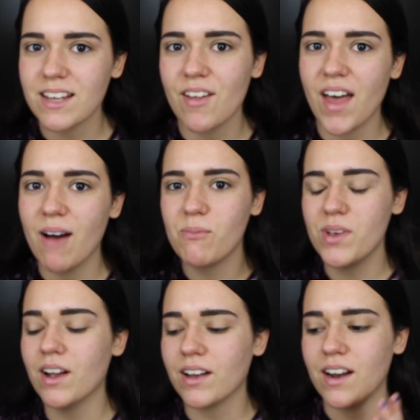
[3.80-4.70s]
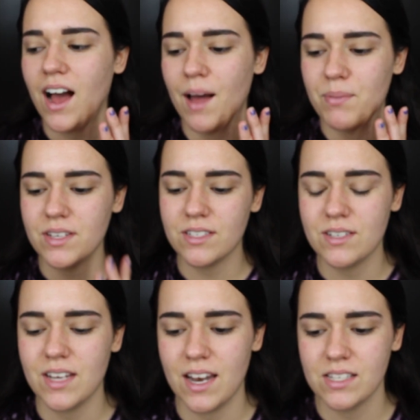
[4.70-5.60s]
all that, we are gonna hop
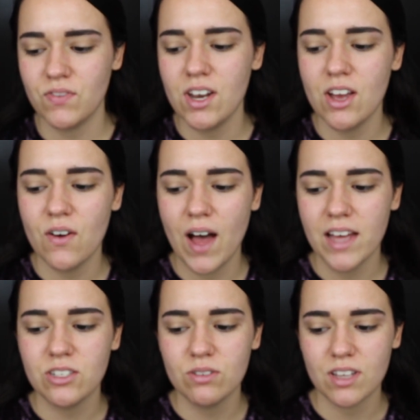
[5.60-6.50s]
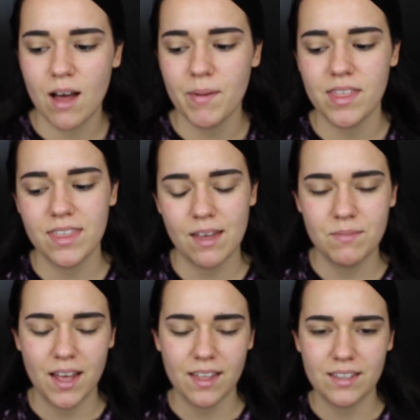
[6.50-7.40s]
into today's video. As you saw by the
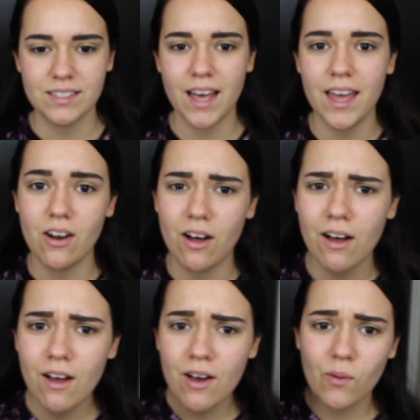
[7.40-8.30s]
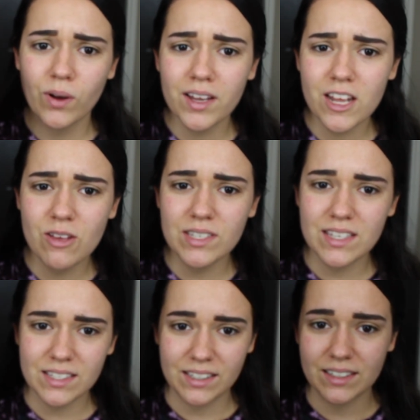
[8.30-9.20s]
thumbnail and title, we're gonna use
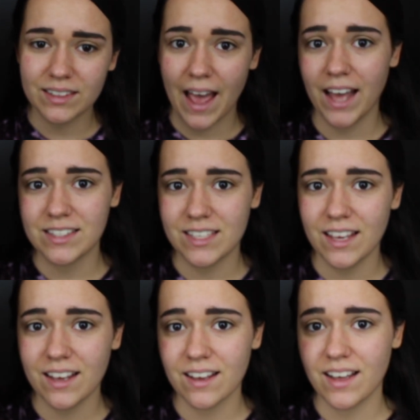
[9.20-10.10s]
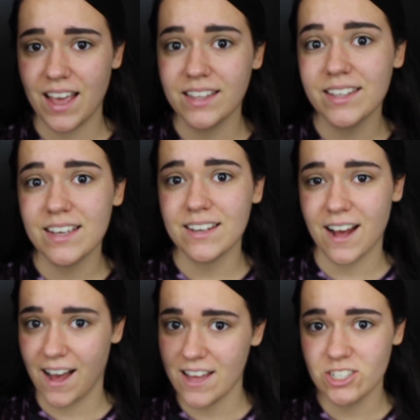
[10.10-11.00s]
this Galactic Alien
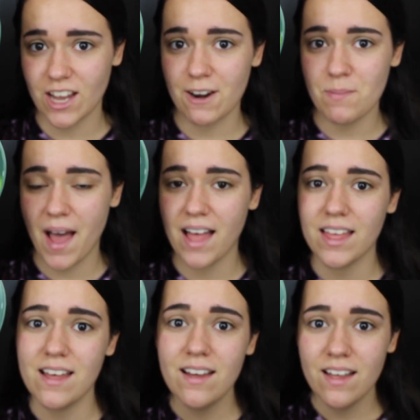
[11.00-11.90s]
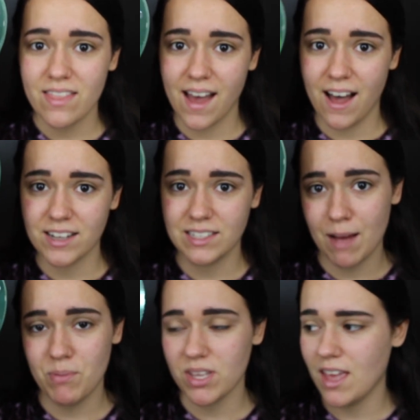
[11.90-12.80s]
eyeshadow palette that Hot
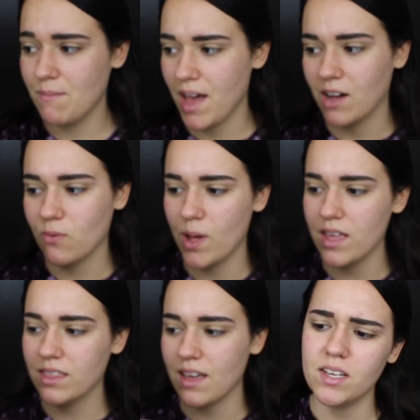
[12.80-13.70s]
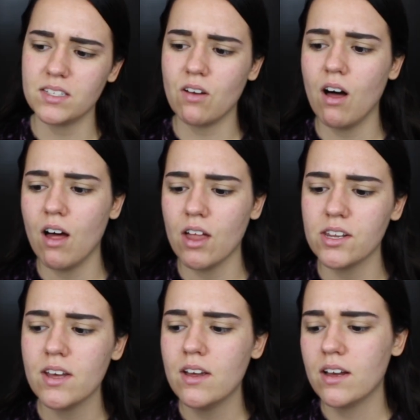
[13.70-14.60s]
Topic came out with. It's
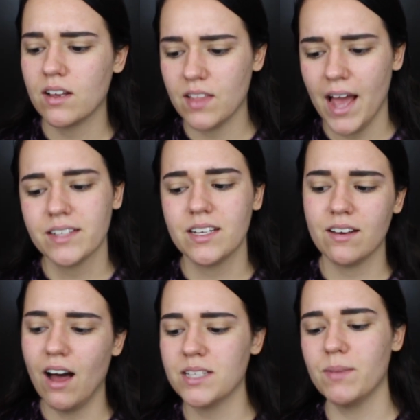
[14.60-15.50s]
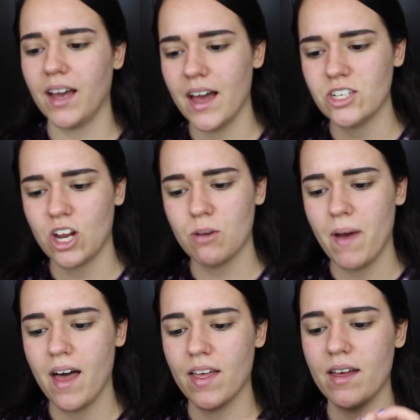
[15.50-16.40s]
called Galactic Cosmic Eyeshadow
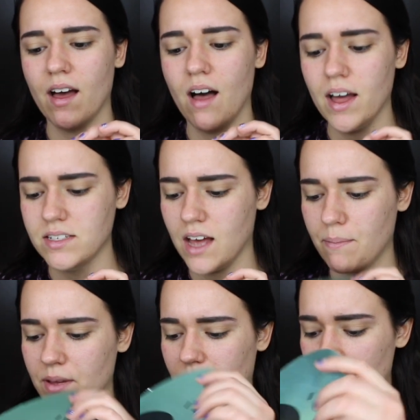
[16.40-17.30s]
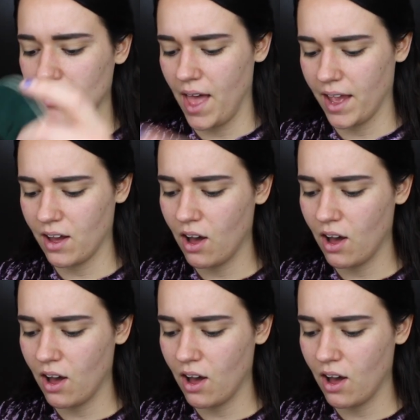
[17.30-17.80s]
Palette, Hot Topic Black